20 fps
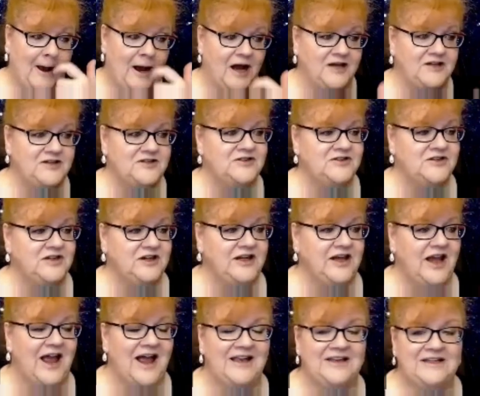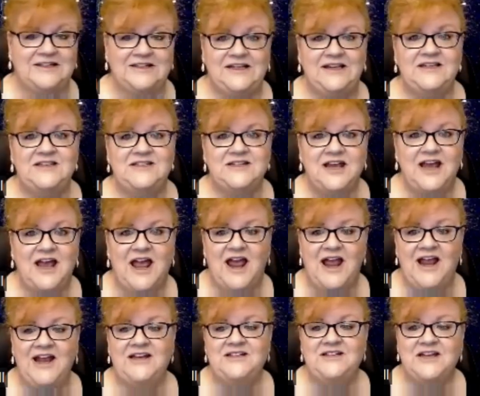I see at least
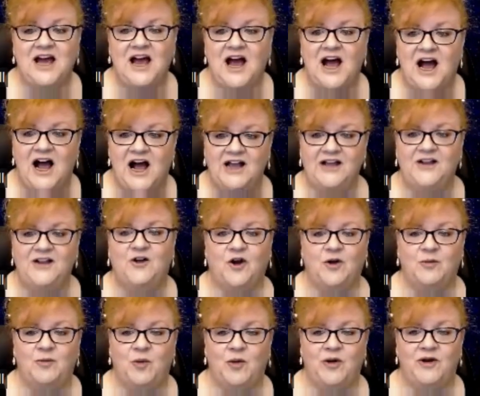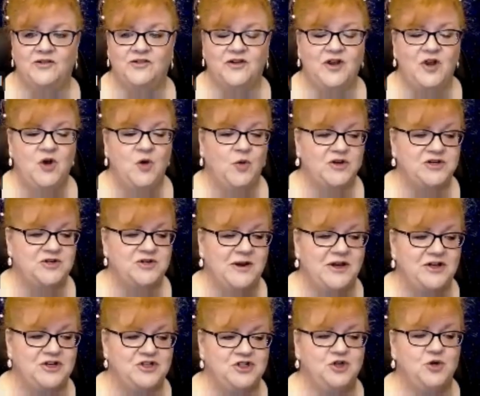8 high card points, which
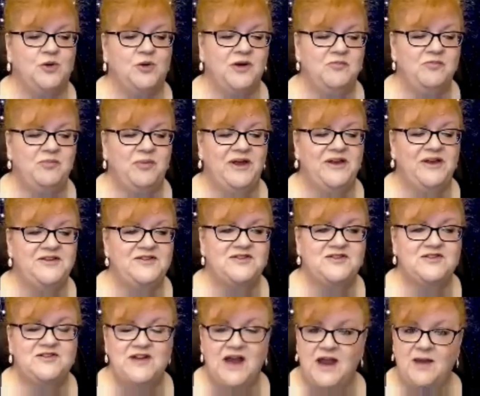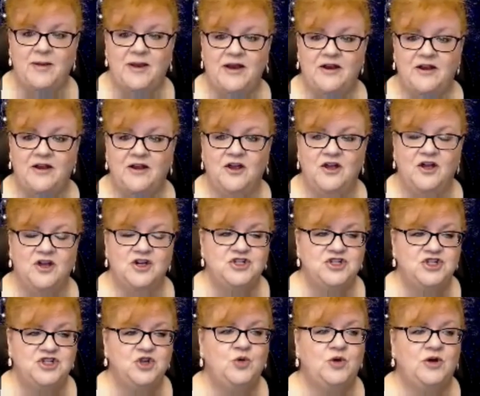means you can bid Stayman.
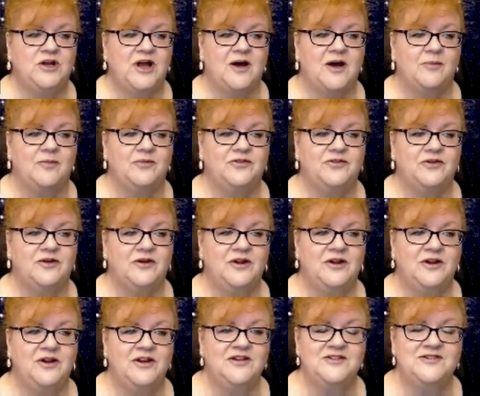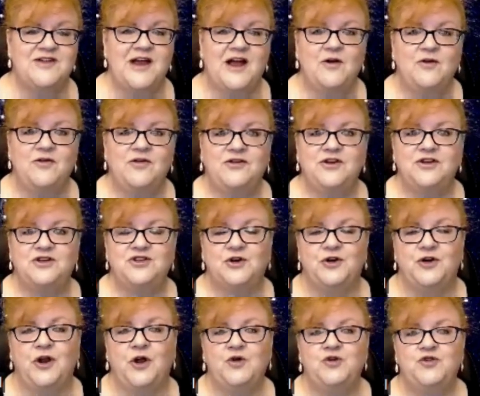2 clubs. South, does your
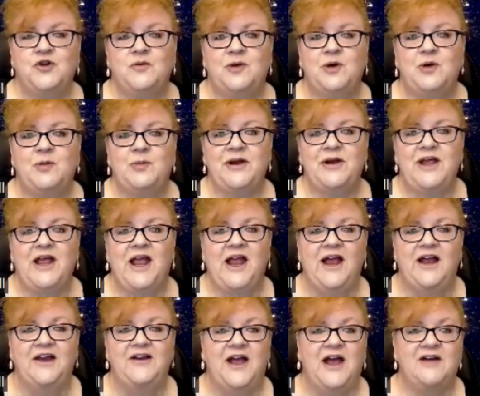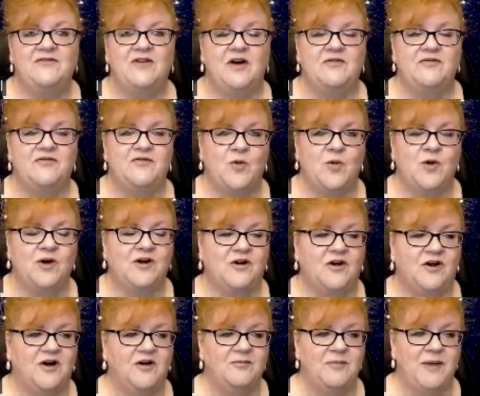no trump opening hand have a
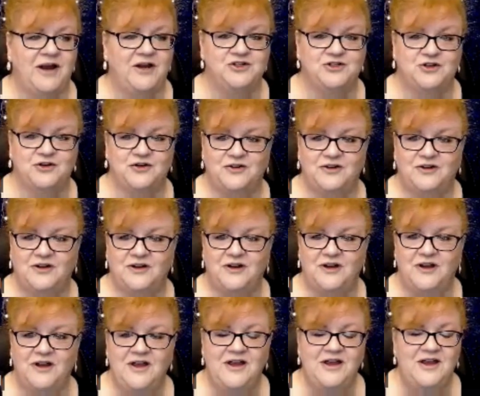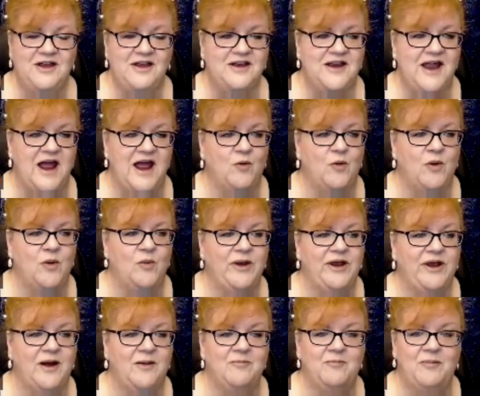4-card major? Now, when we
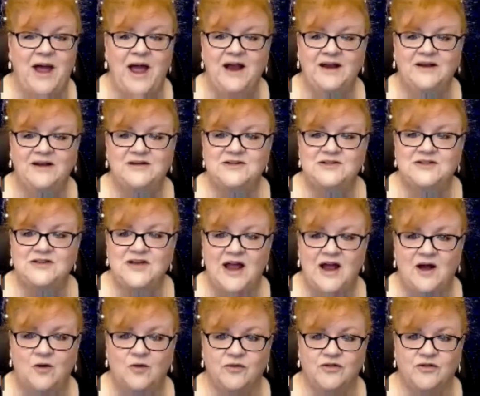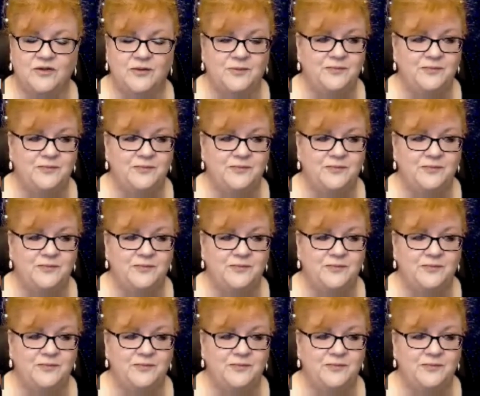come back to South,